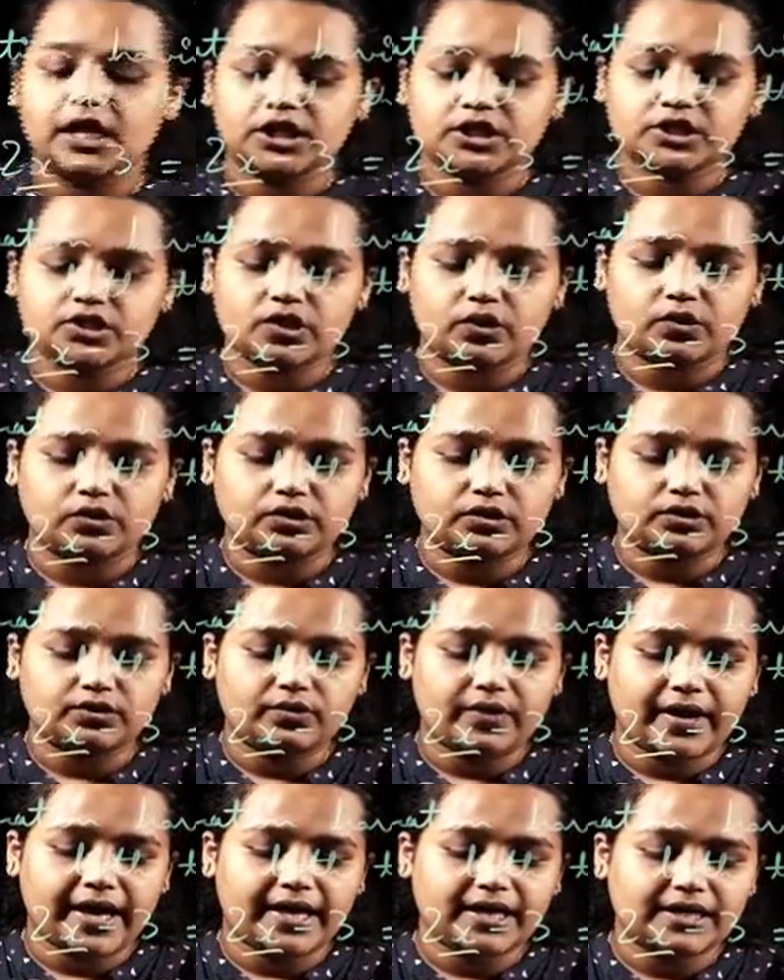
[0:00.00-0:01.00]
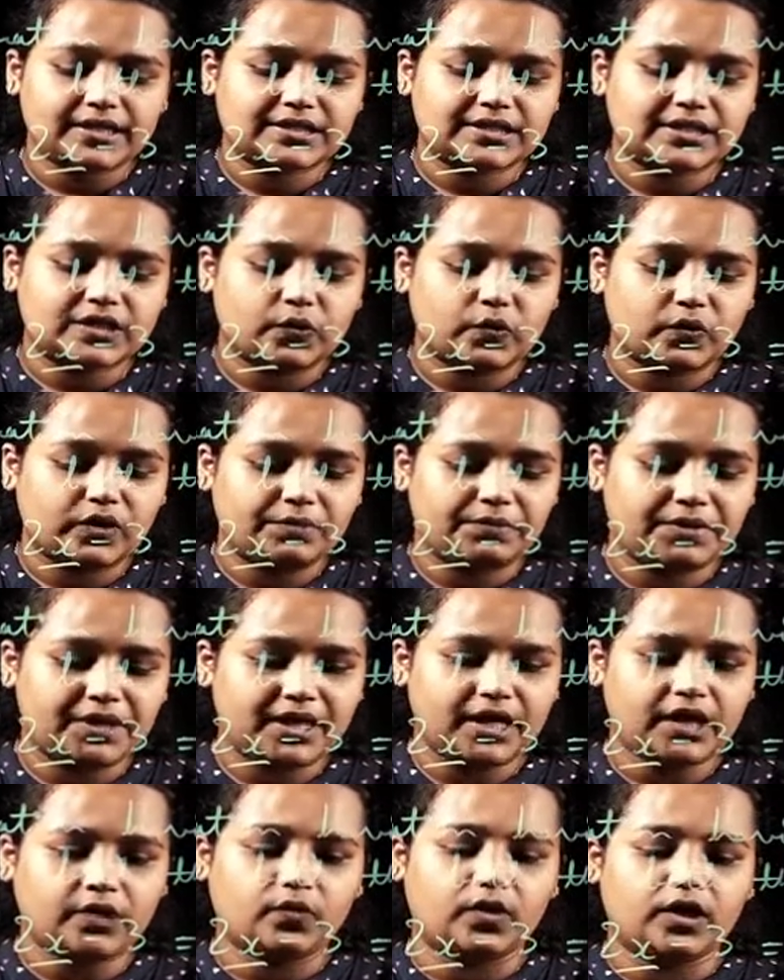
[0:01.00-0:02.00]
So 2x will be
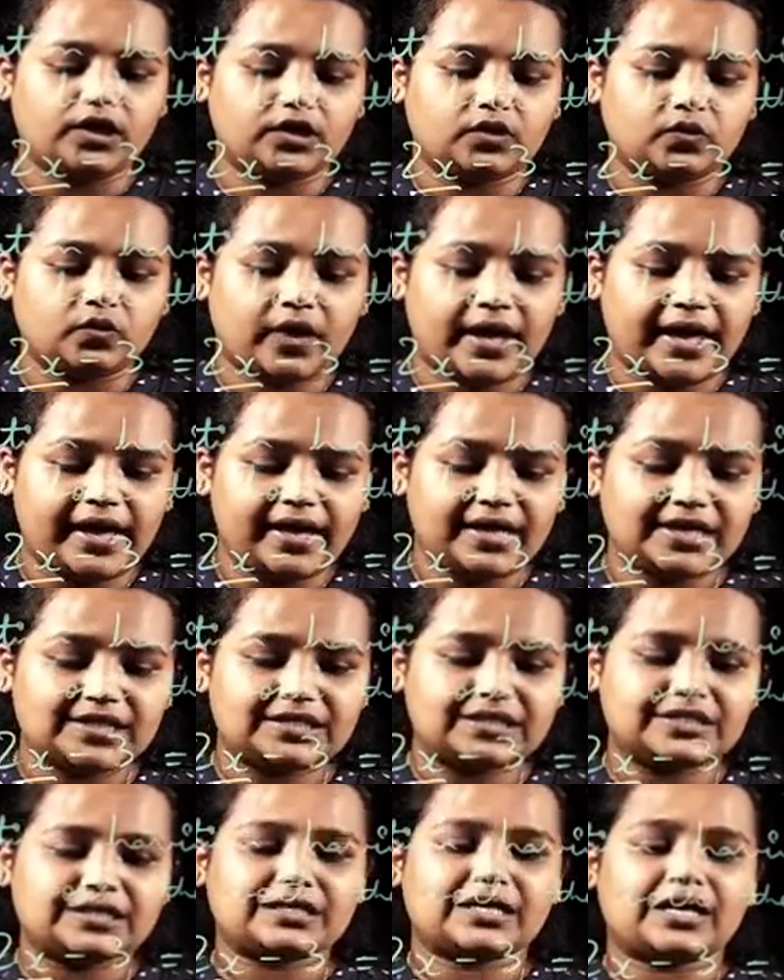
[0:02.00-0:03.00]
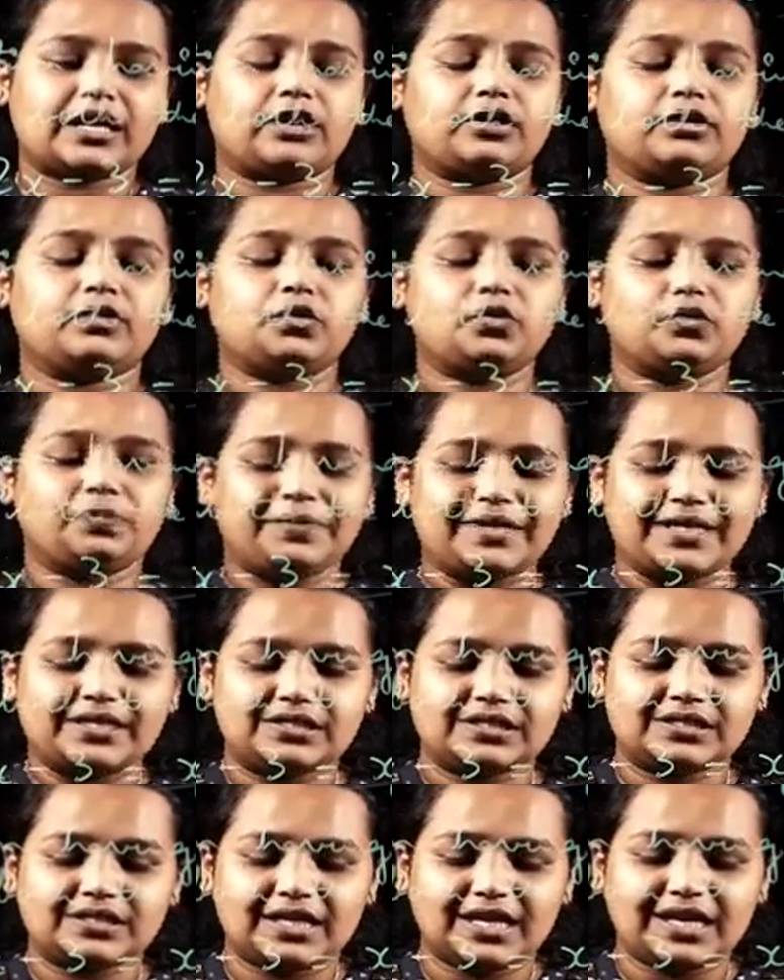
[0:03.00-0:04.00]
equal to x, 2
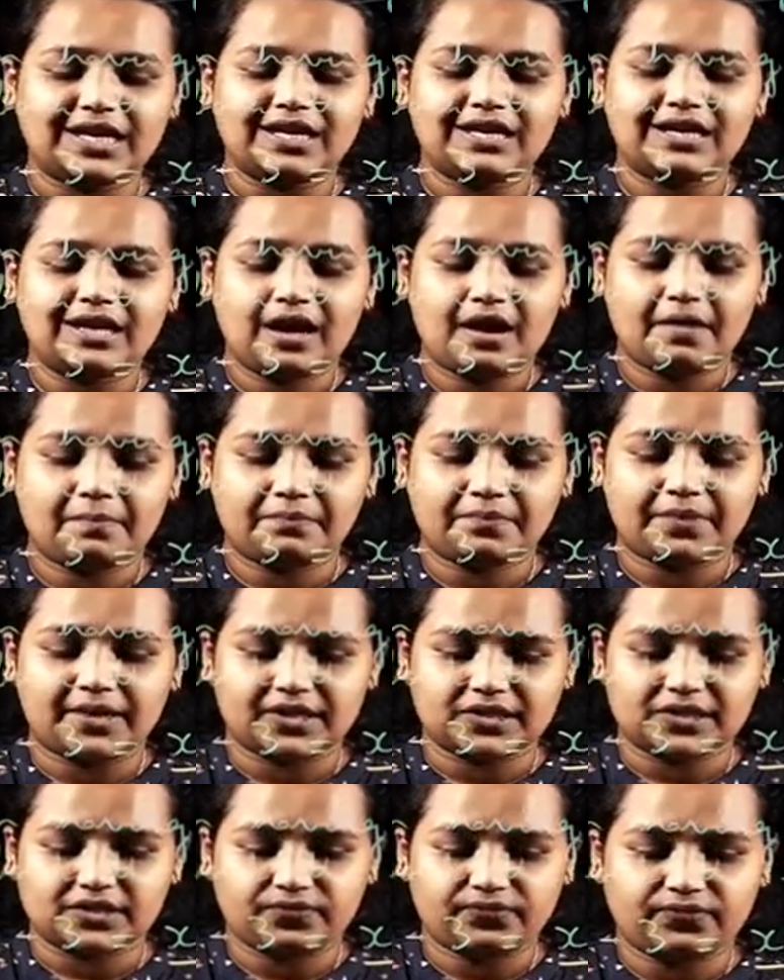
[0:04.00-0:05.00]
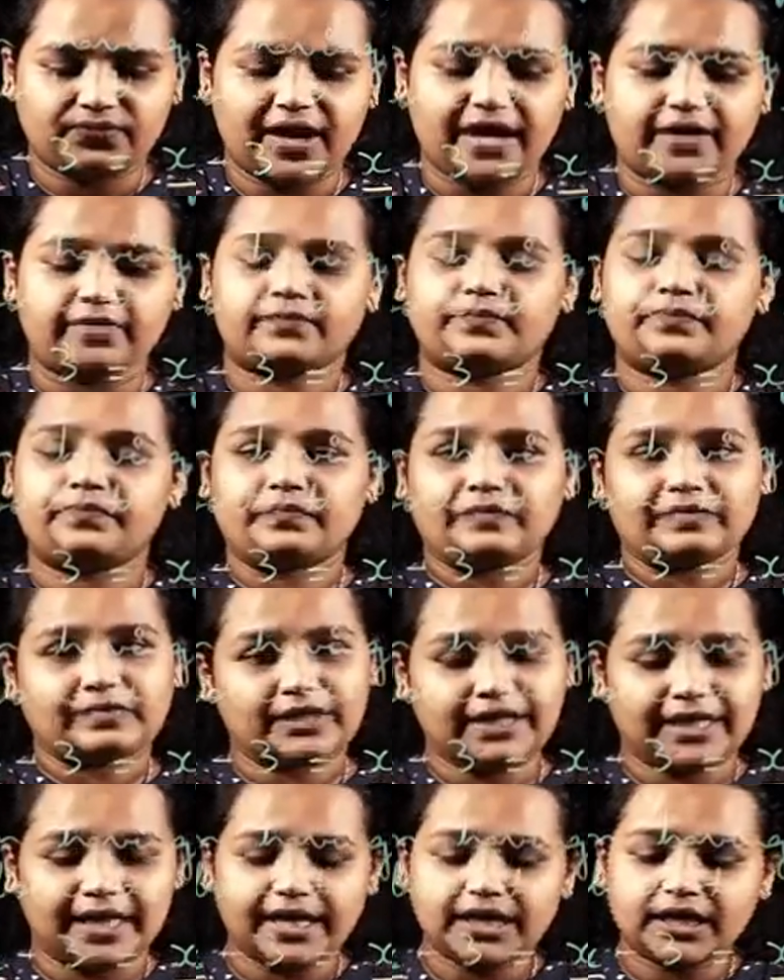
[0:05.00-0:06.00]
plus 3 plus 5,
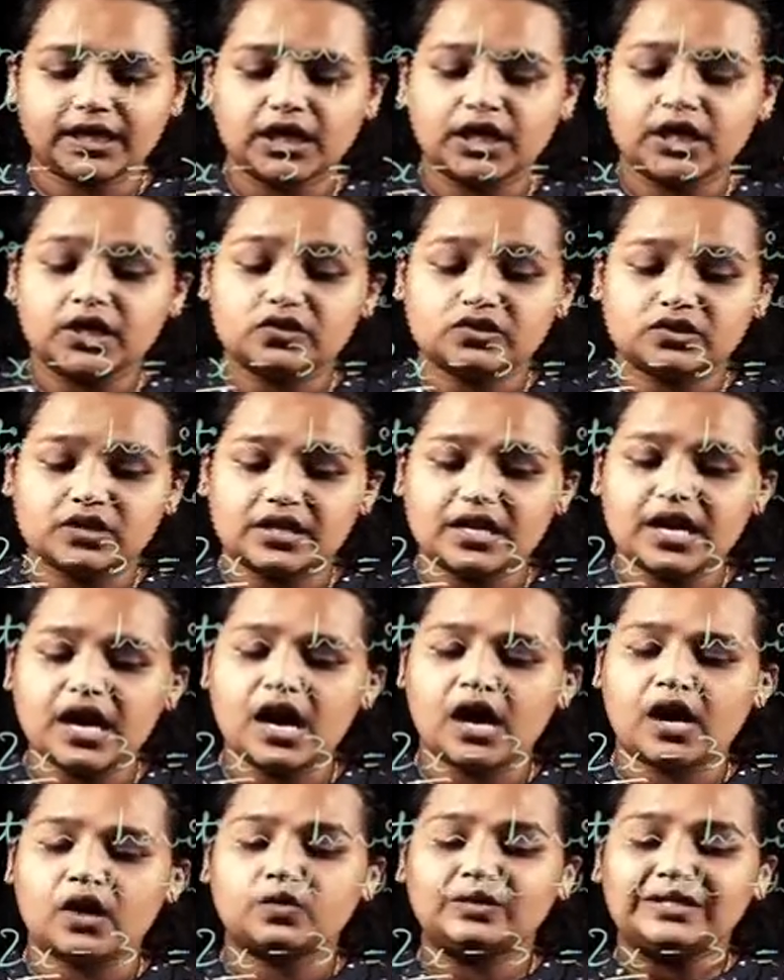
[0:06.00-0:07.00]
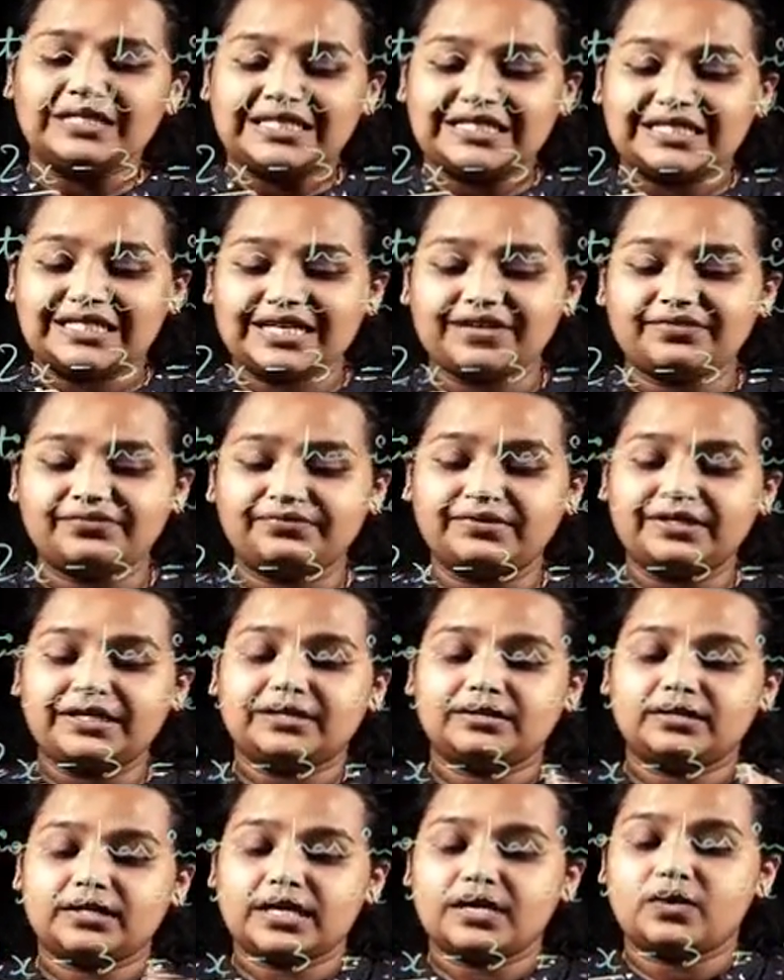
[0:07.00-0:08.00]
correct? So now shift
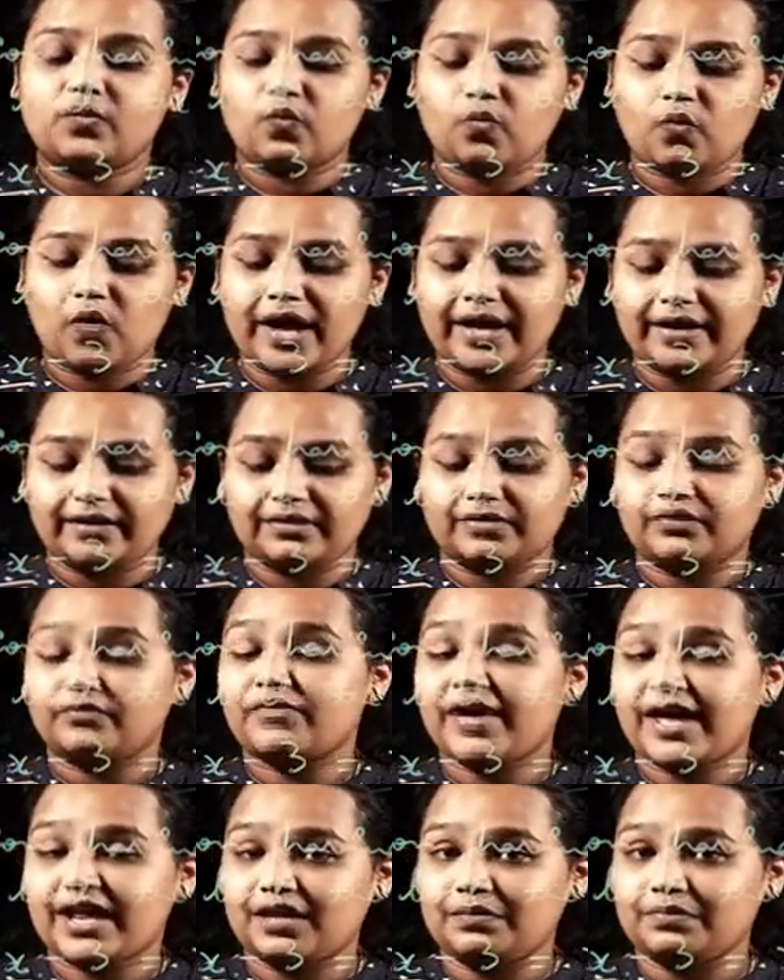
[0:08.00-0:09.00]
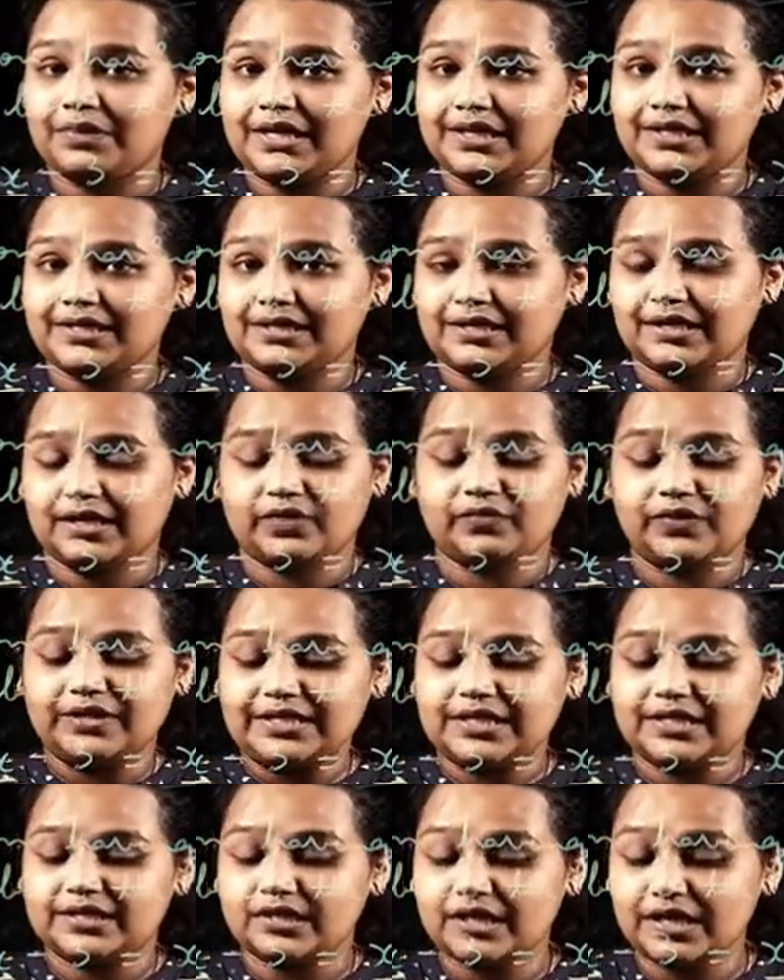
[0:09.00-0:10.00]
one variable is which
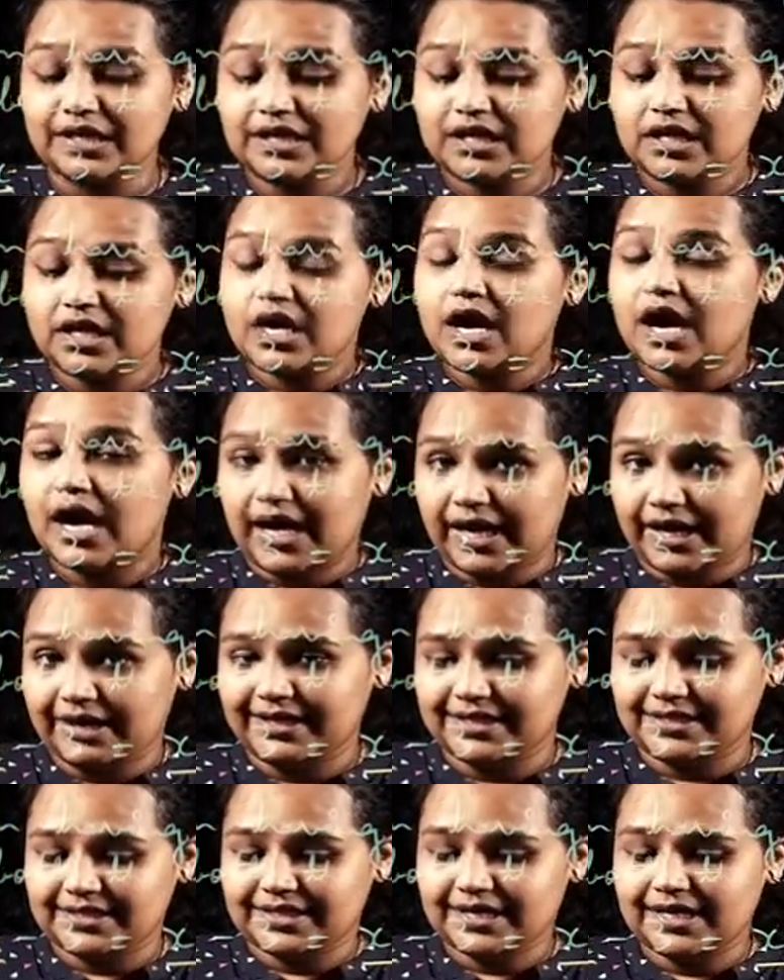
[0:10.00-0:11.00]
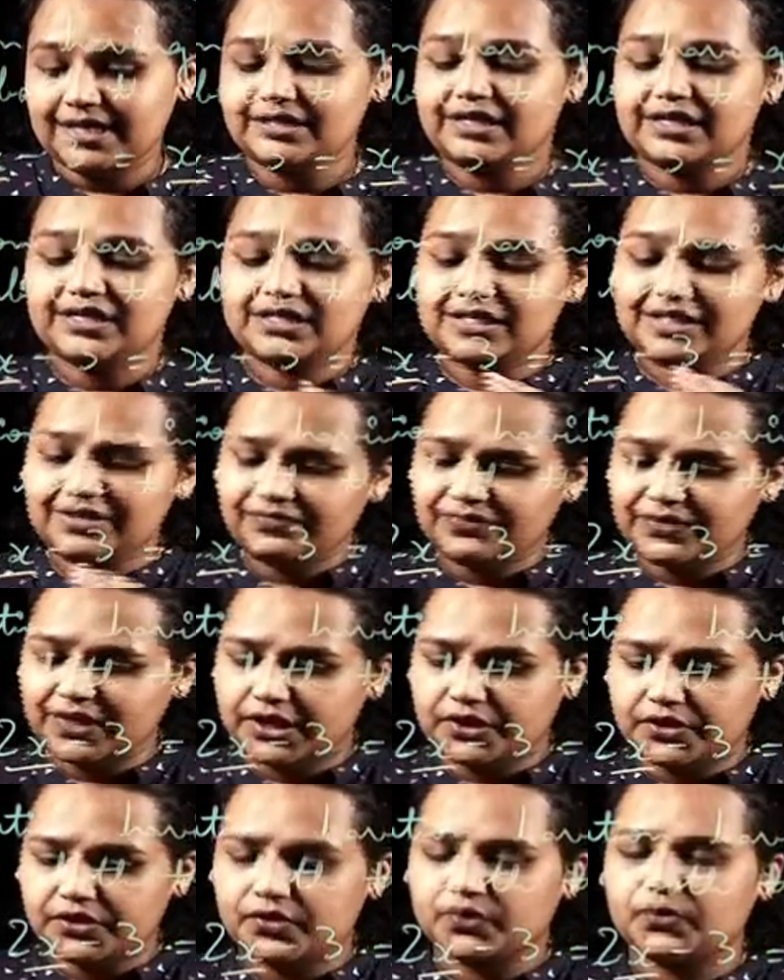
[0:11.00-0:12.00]
is in RHS, shift
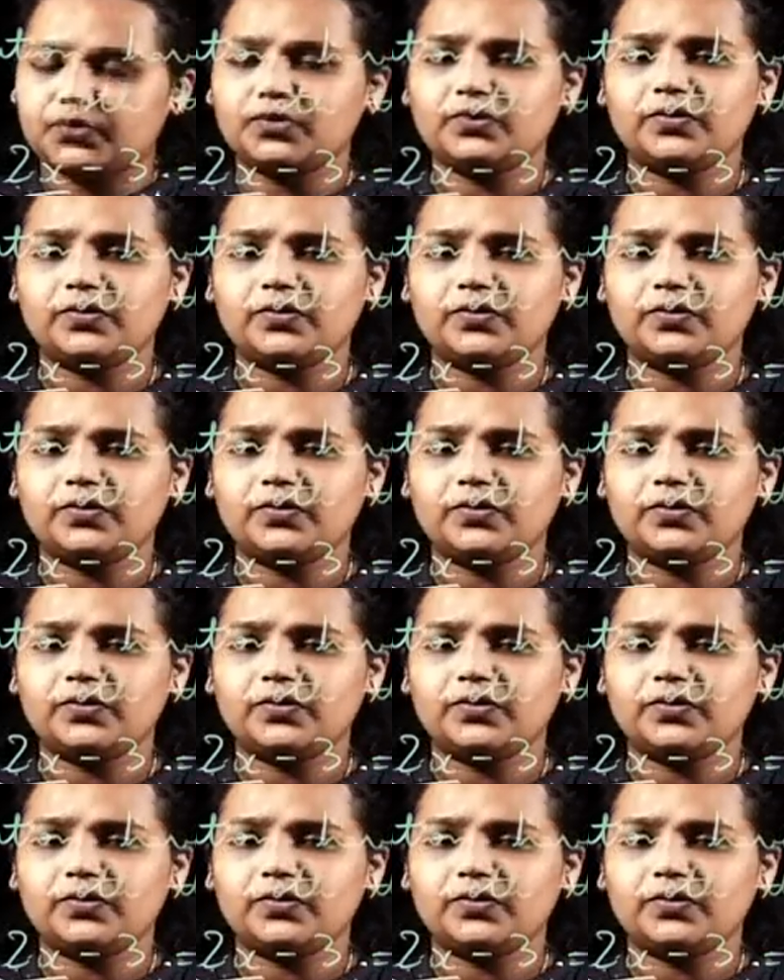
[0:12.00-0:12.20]
it to